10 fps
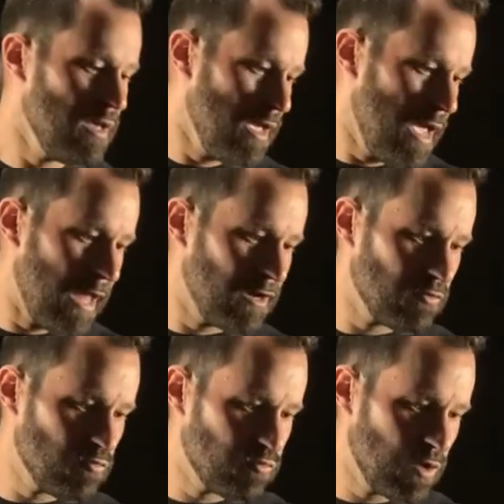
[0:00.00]
and
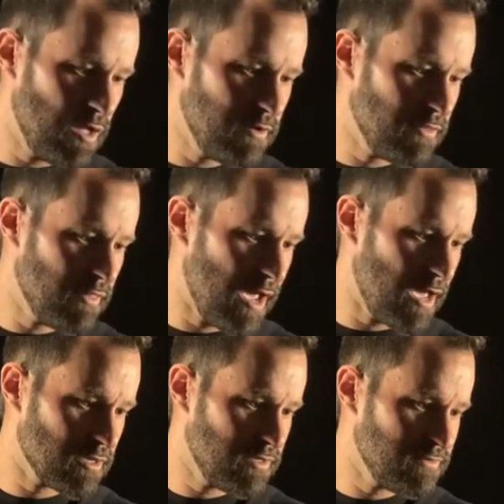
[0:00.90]
it'll run
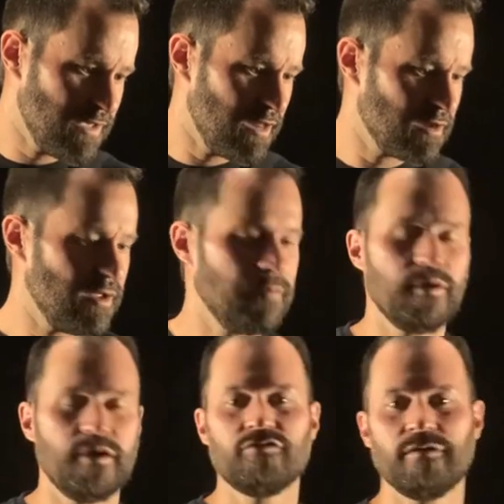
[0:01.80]
that container
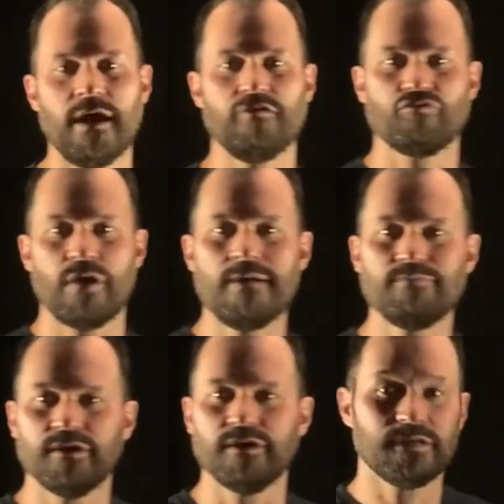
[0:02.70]
image or that
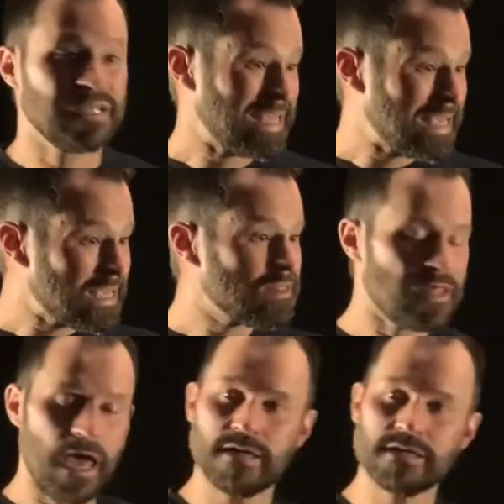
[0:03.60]
droplet in
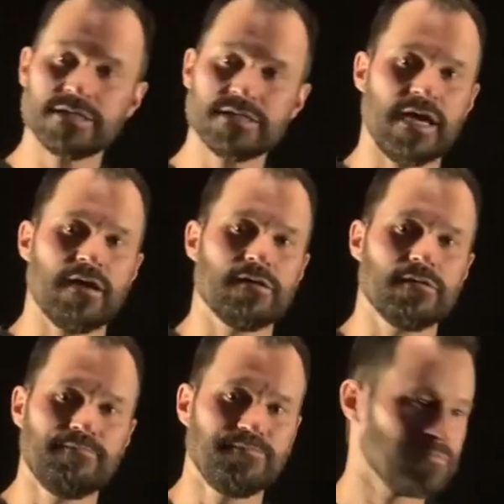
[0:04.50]
that container,
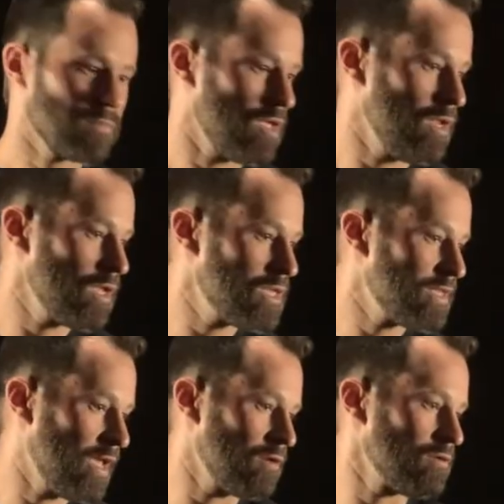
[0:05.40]
in a
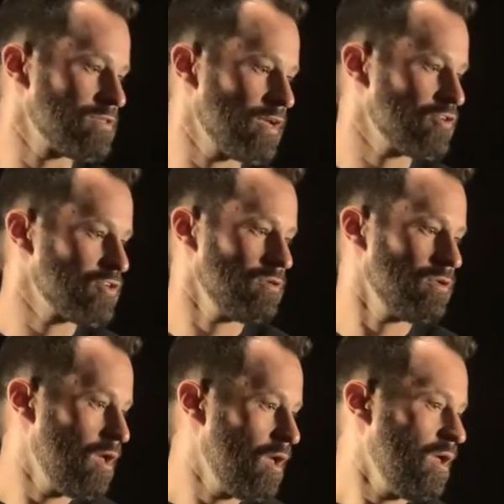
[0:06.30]
containerization
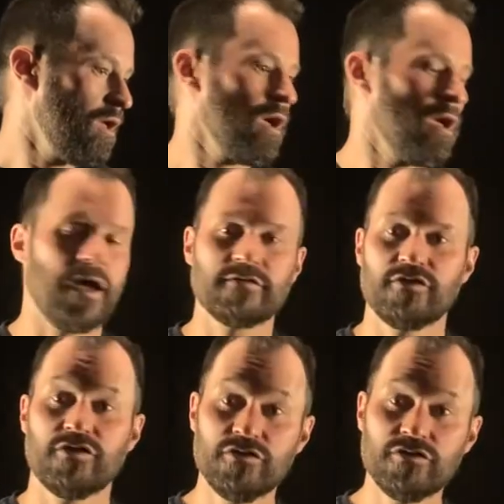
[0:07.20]

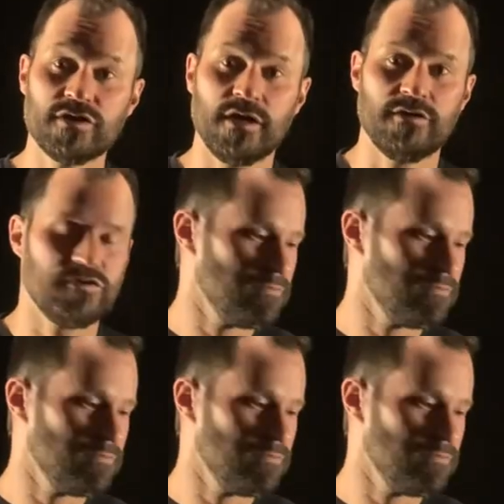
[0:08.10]
execution engine.